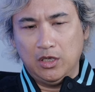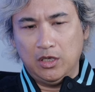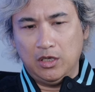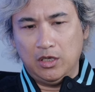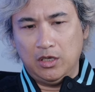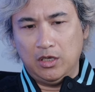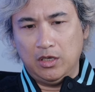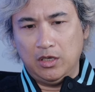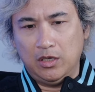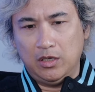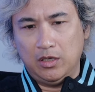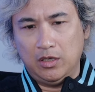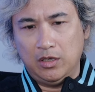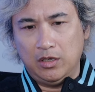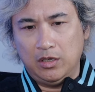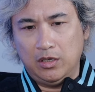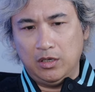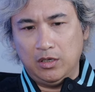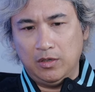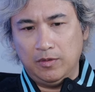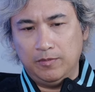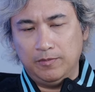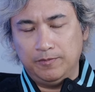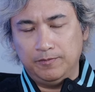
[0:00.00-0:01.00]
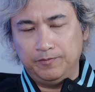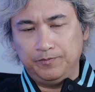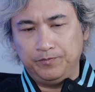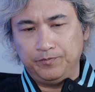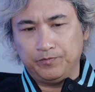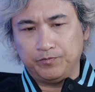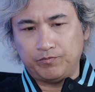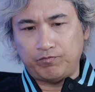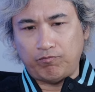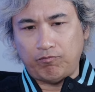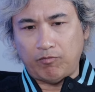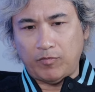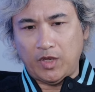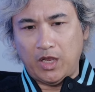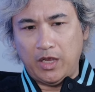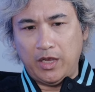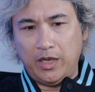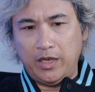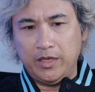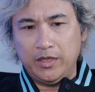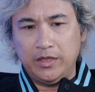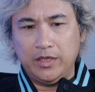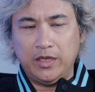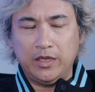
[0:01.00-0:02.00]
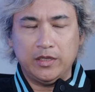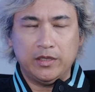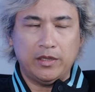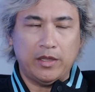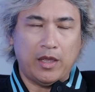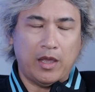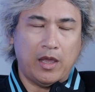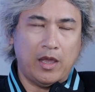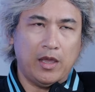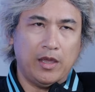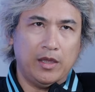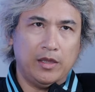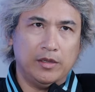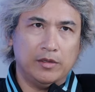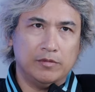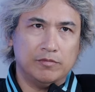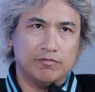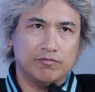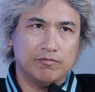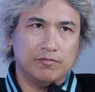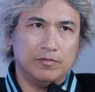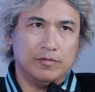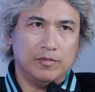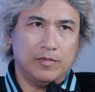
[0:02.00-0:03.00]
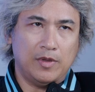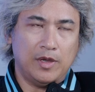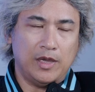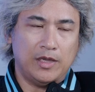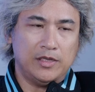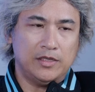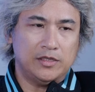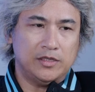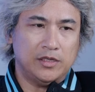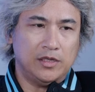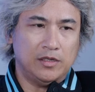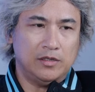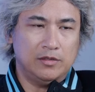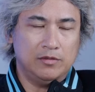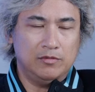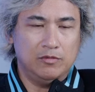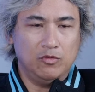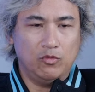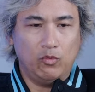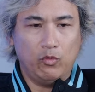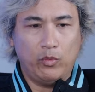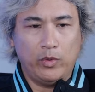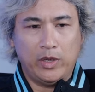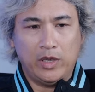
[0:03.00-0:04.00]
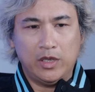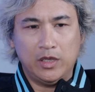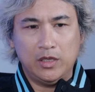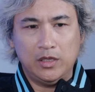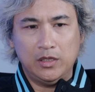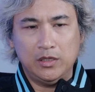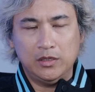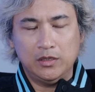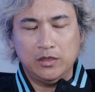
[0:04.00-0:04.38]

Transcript: And then I said, well,